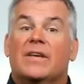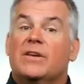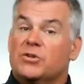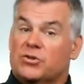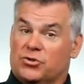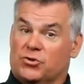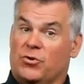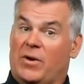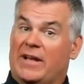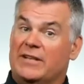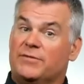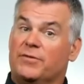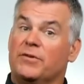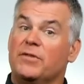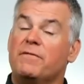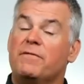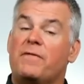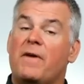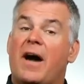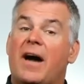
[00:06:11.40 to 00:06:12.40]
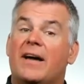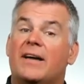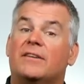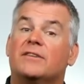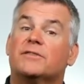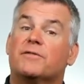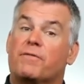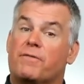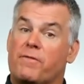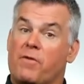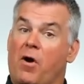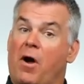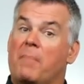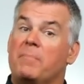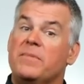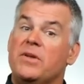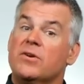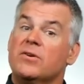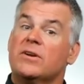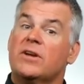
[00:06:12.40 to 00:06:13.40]
Transfer the files from
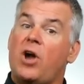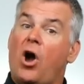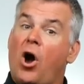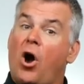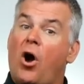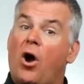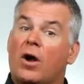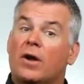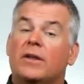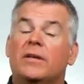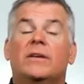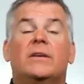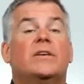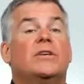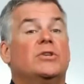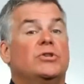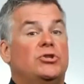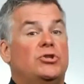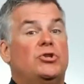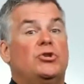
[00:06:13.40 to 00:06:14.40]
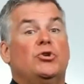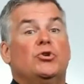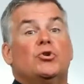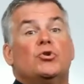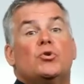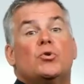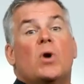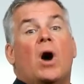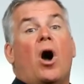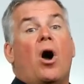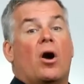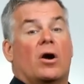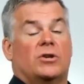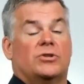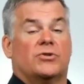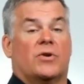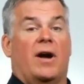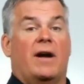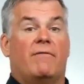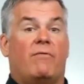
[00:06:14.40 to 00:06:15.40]
your card to a hard
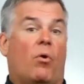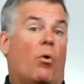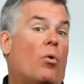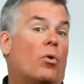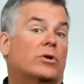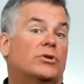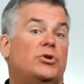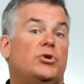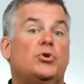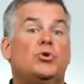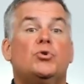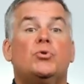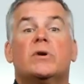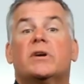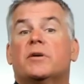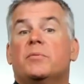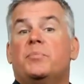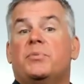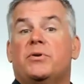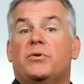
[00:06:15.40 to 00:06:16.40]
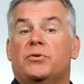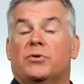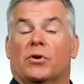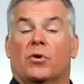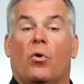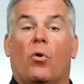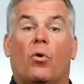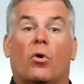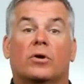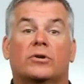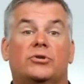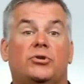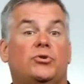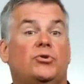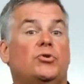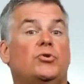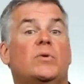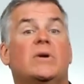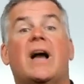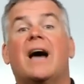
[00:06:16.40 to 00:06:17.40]
drive or to a computer or
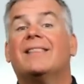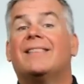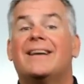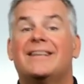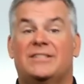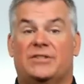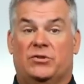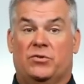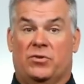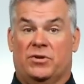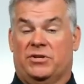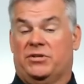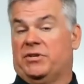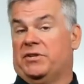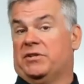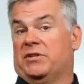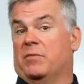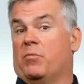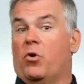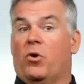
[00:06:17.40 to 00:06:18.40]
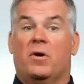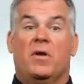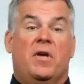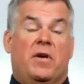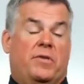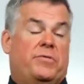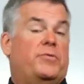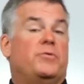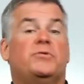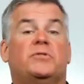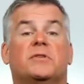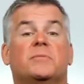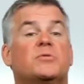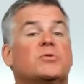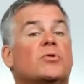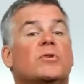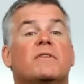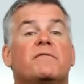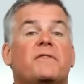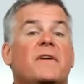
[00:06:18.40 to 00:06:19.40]
to an online storage system or through some
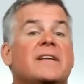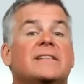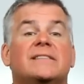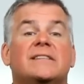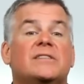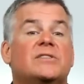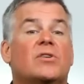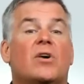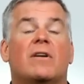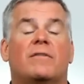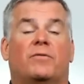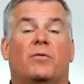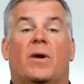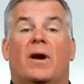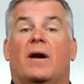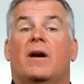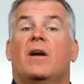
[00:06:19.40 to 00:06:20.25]
sort of fancy software.